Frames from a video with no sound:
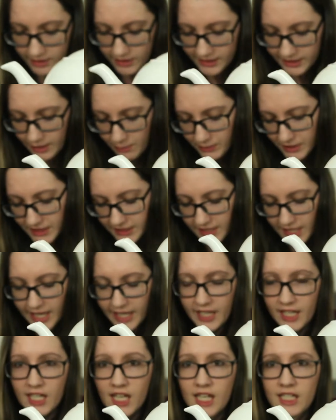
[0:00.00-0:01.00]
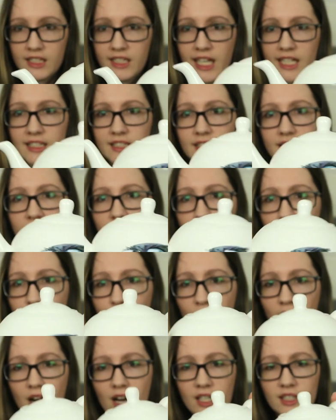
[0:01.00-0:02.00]
The same design uh, that's in the
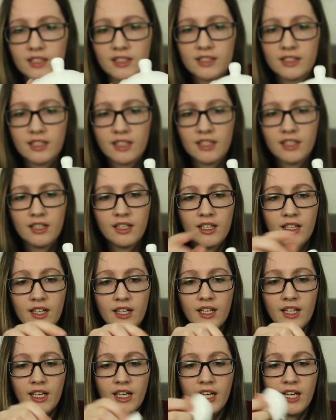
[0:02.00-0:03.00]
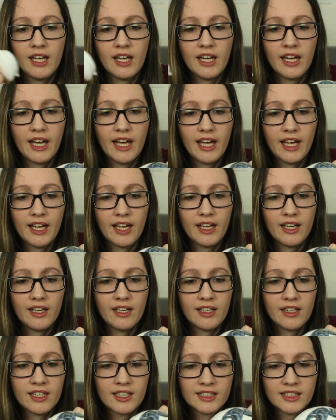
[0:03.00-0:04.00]
box.
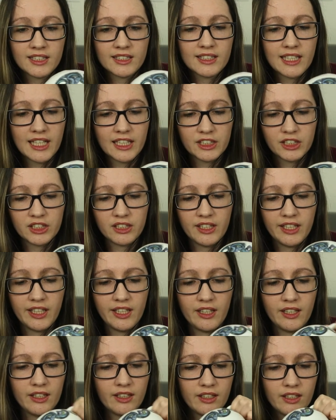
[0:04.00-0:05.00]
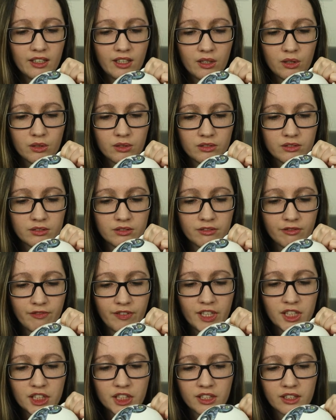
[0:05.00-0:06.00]
And this is actually, you know,
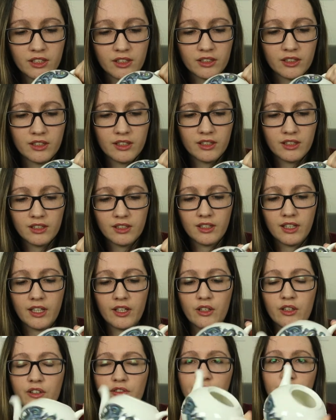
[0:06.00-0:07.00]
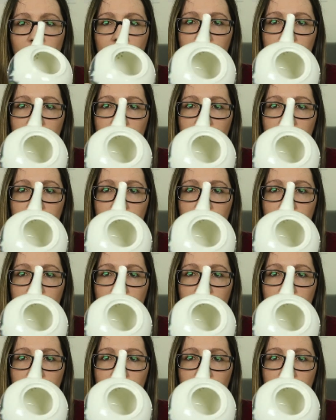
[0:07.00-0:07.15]
functional. I don't know if you